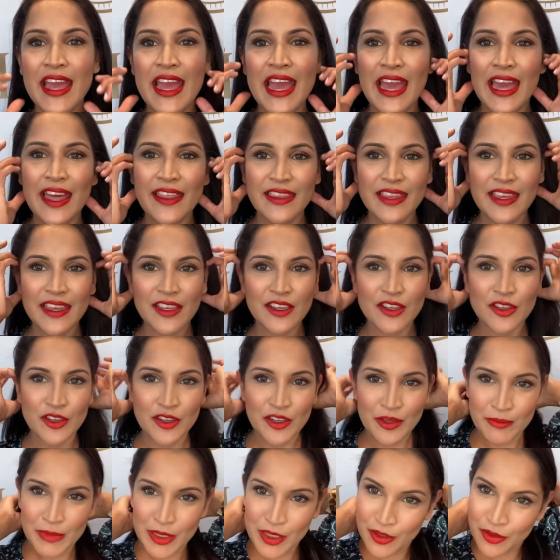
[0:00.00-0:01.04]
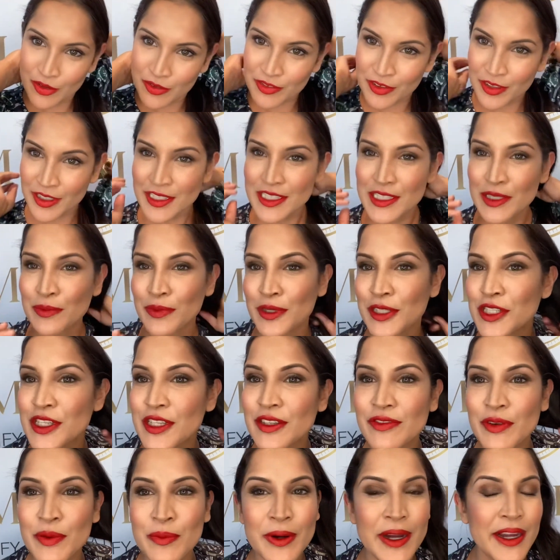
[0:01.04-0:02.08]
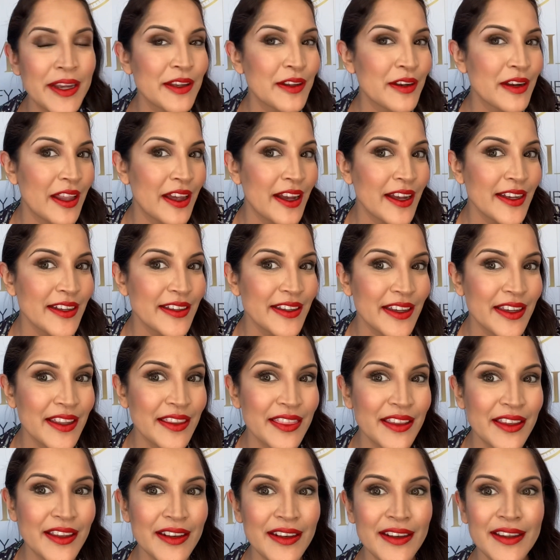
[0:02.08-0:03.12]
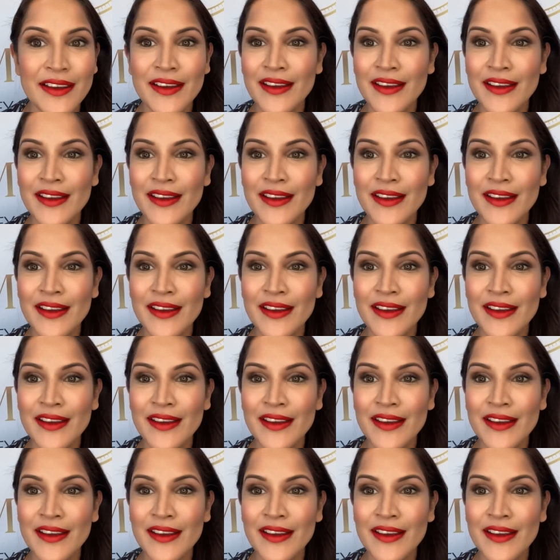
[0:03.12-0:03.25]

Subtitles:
and then you can maneuver it to whichever way you like, and then